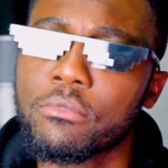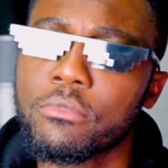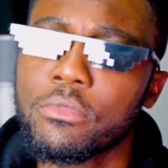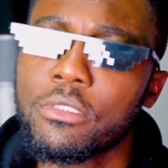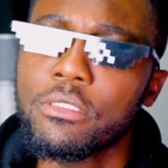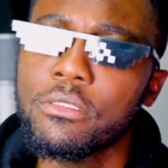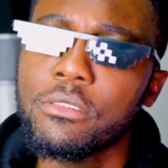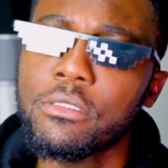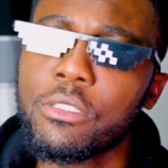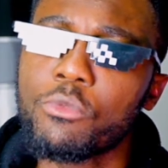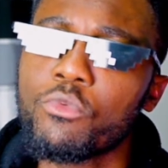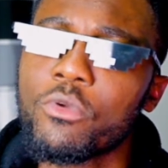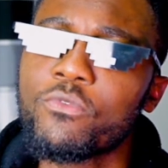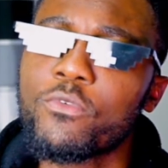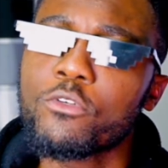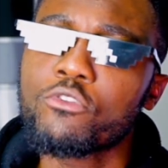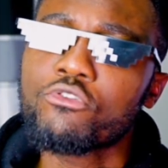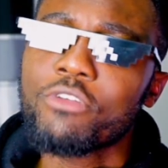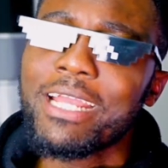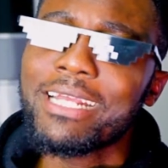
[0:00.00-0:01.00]
this thing, if
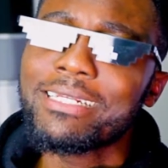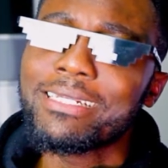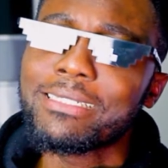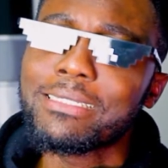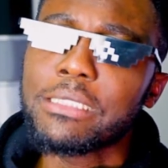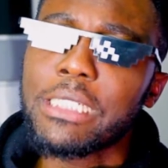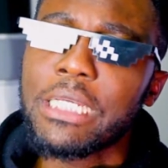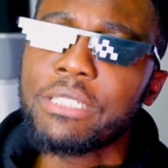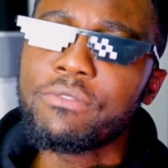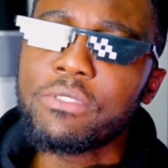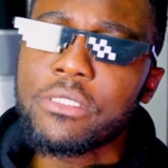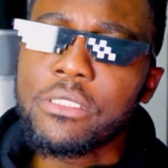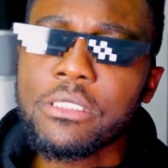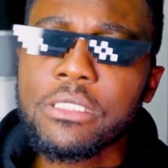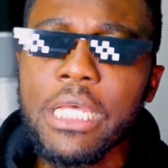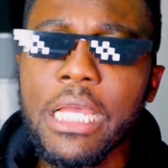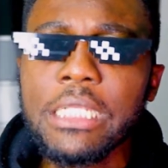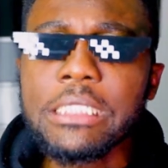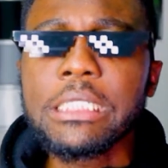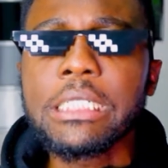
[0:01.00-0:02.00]
I try then die
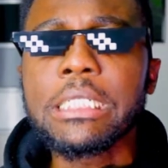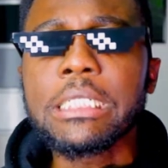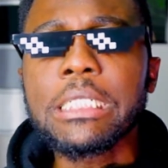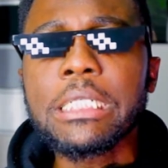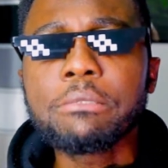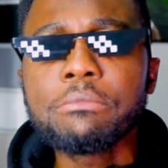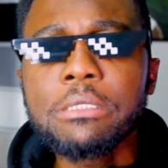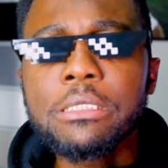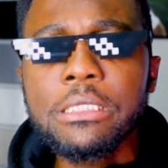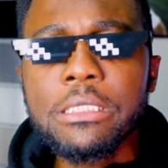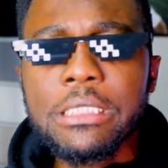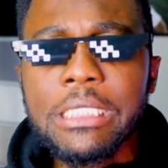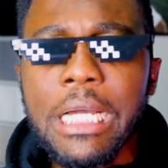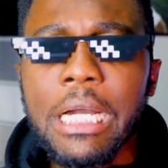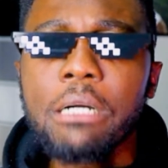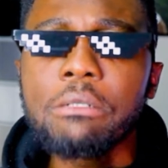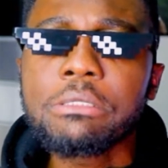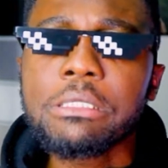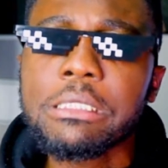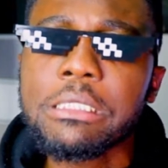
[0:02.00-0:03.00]
inside them, come see
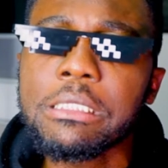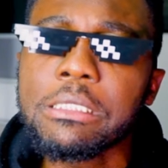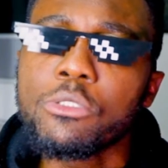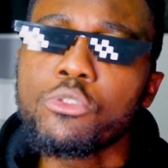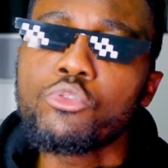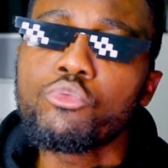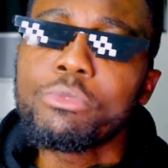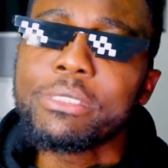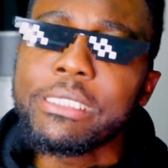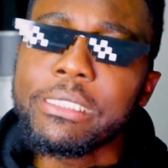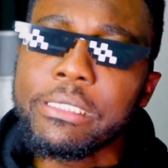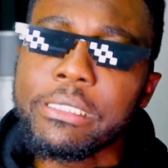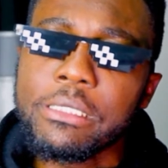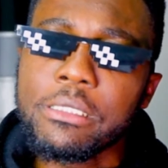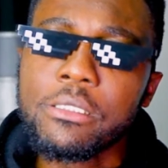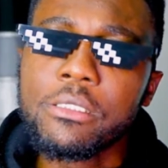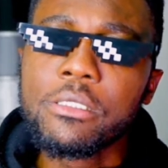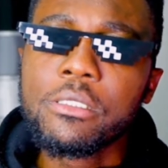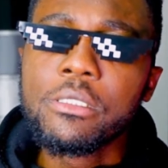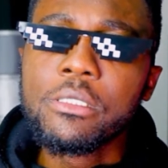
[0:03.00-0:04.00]
how things really
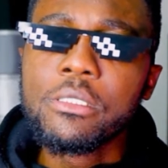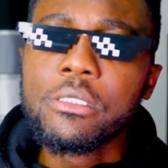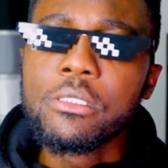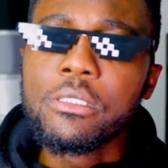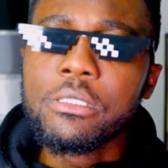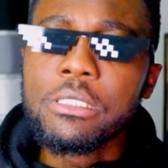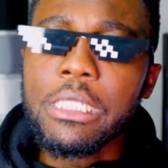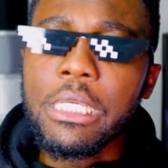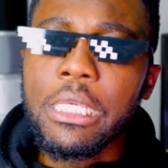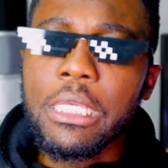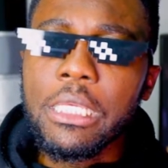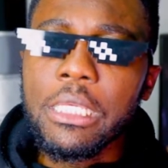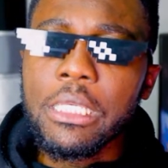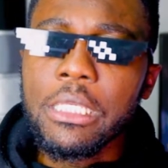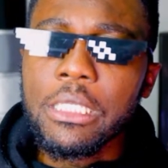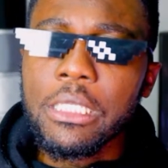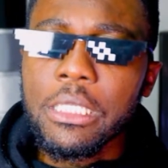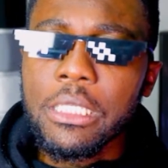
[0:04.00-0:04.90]
they.